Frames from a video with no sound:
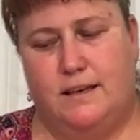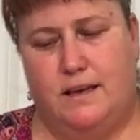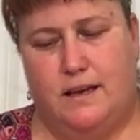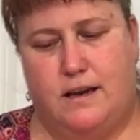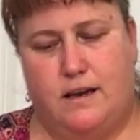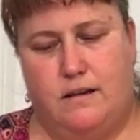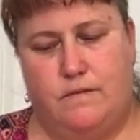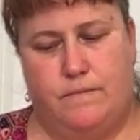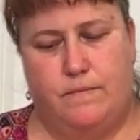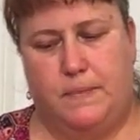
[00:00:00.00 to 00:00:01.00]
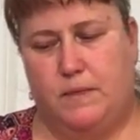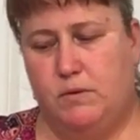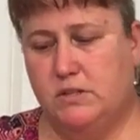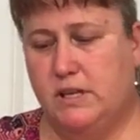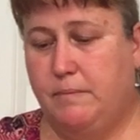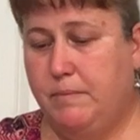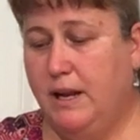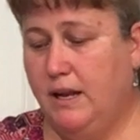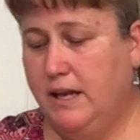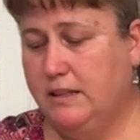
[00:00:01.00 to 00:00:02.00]
yeah, we'll see. But
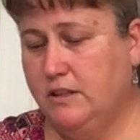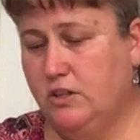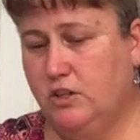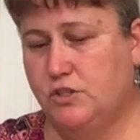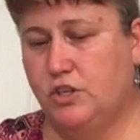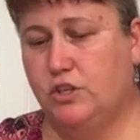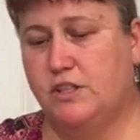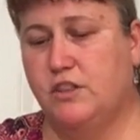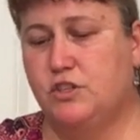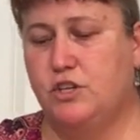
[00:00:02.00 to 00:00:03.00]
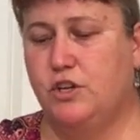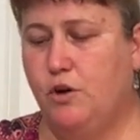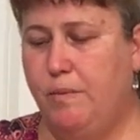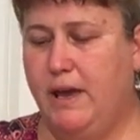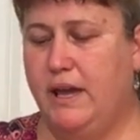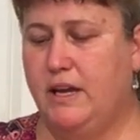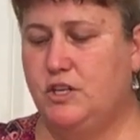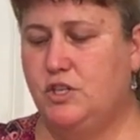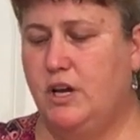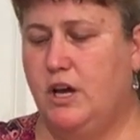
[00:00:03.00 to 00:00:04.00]
I liked it. They're little circles. Then there's a note
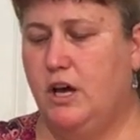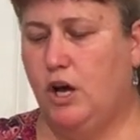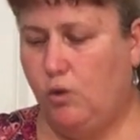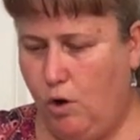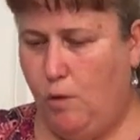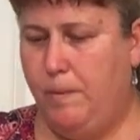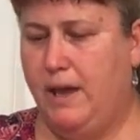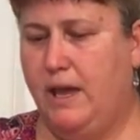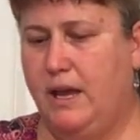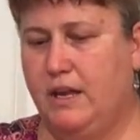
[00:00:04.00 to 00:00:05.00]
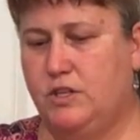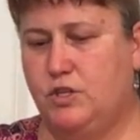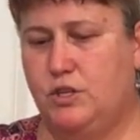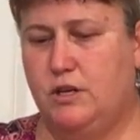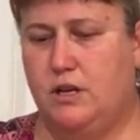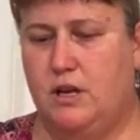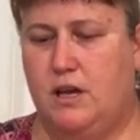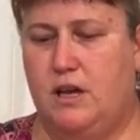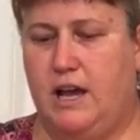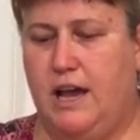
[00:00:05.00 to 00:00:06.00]
page, a quote page,
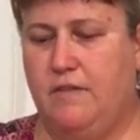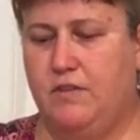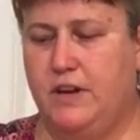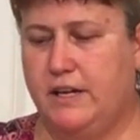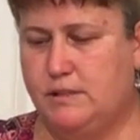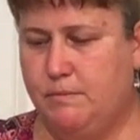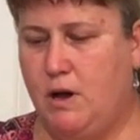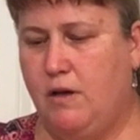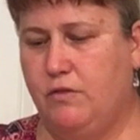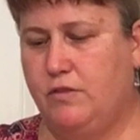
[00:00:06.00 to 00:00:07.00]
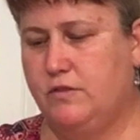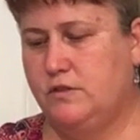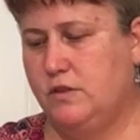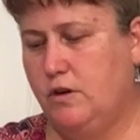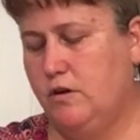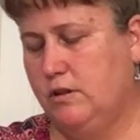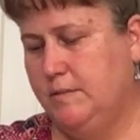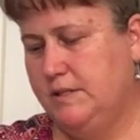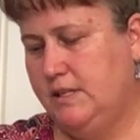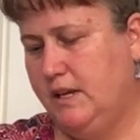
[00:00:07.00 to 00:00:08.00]
and the next month. So let
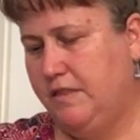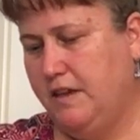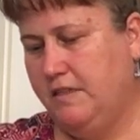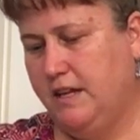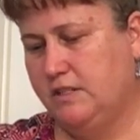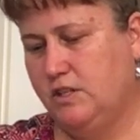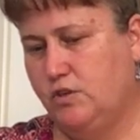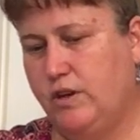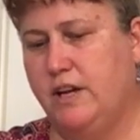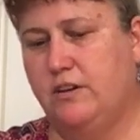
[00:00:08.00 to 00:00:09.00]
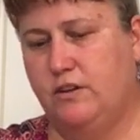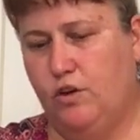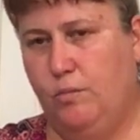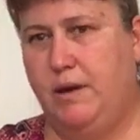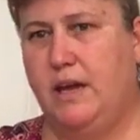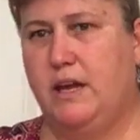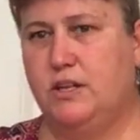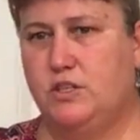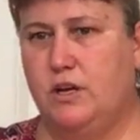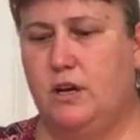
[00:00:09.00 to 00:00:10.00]
me see, I think that's the trend. No
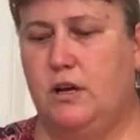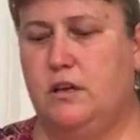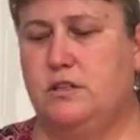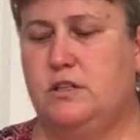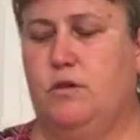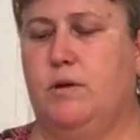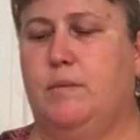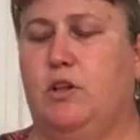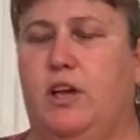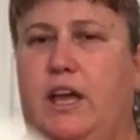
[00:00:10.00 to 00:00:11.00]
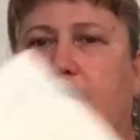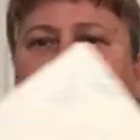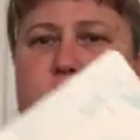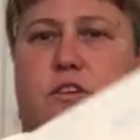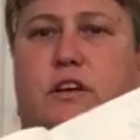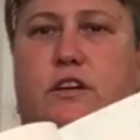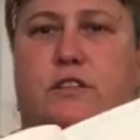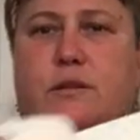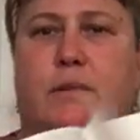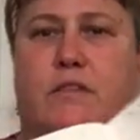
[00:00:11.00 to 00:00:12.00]
page, so what I'm looking at. So
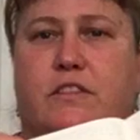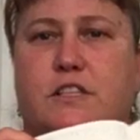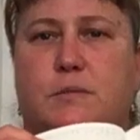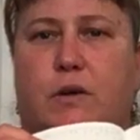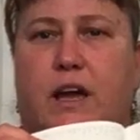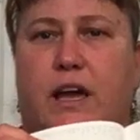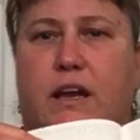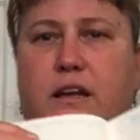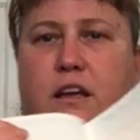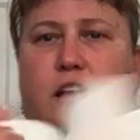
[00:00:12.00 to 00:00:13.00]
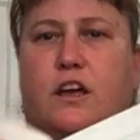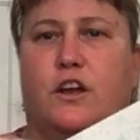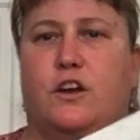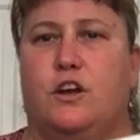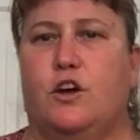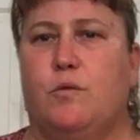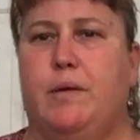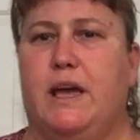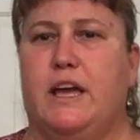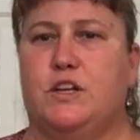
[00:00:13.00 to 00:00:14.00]
here's the monthly spread, no
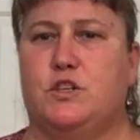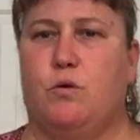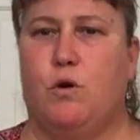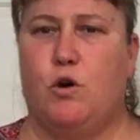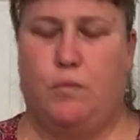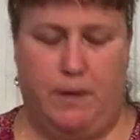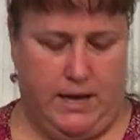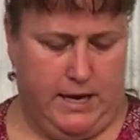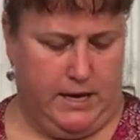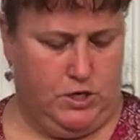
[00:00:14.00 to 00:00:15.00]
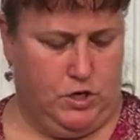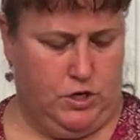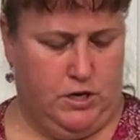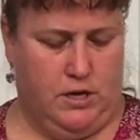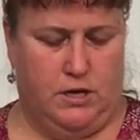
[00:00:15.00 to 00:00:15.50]
page, quote page,